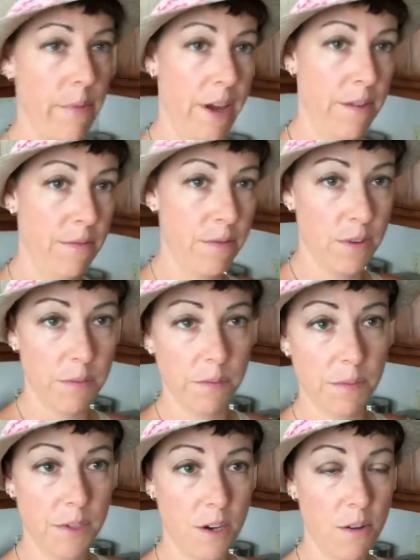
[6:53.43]
but
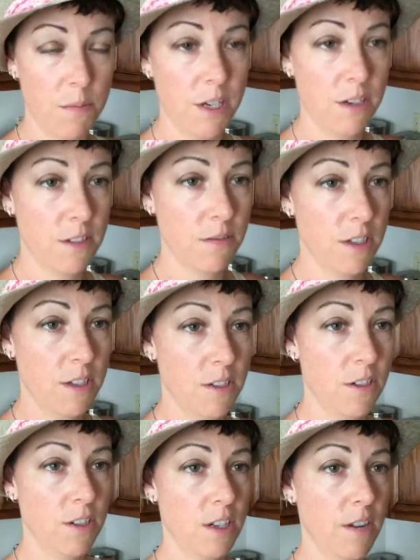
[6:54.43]
from all my years of
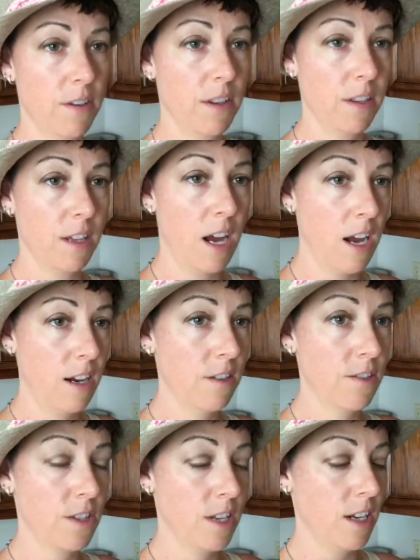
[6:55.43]
research and everything that I
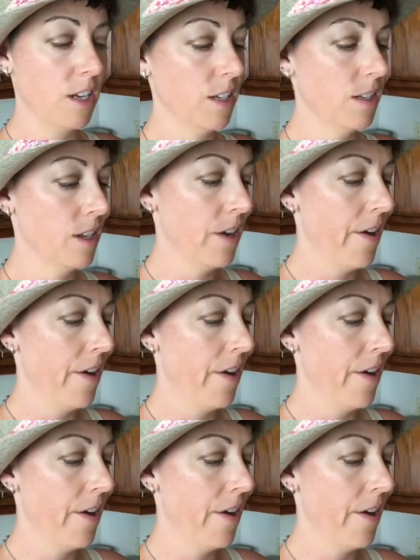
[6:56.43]
understand,